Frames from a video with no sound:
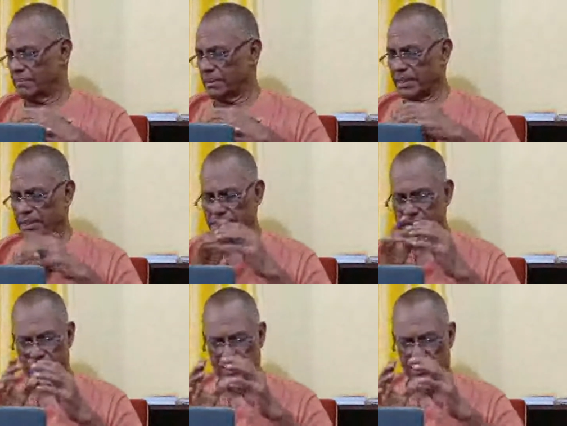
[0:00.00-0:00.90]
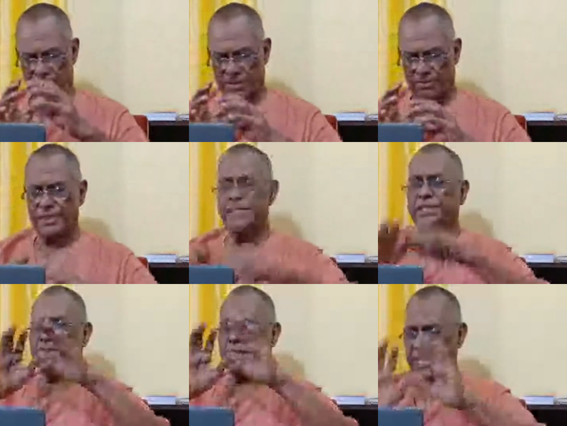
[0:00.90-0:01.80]
But first
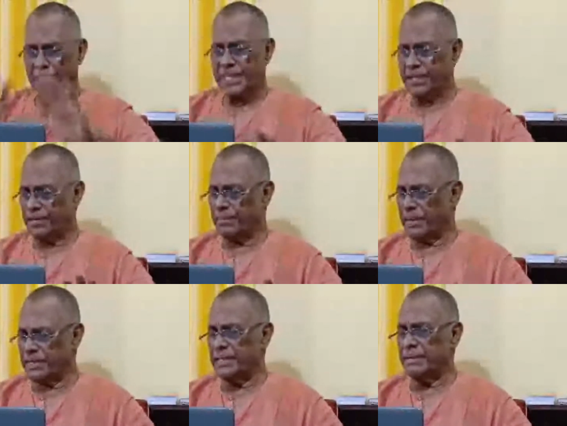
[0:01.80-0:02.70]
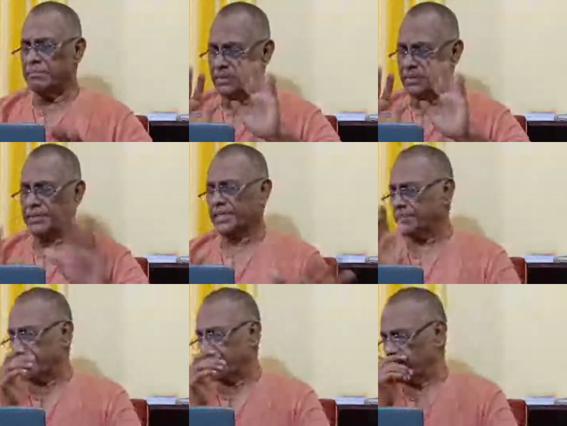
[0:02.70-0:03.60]
we are carried away by the manifested
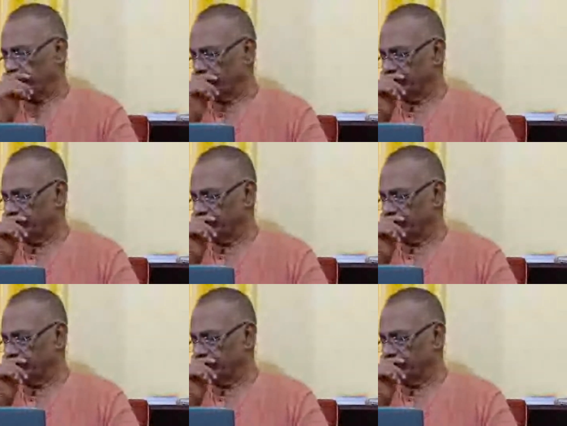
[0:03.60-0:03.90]
part only.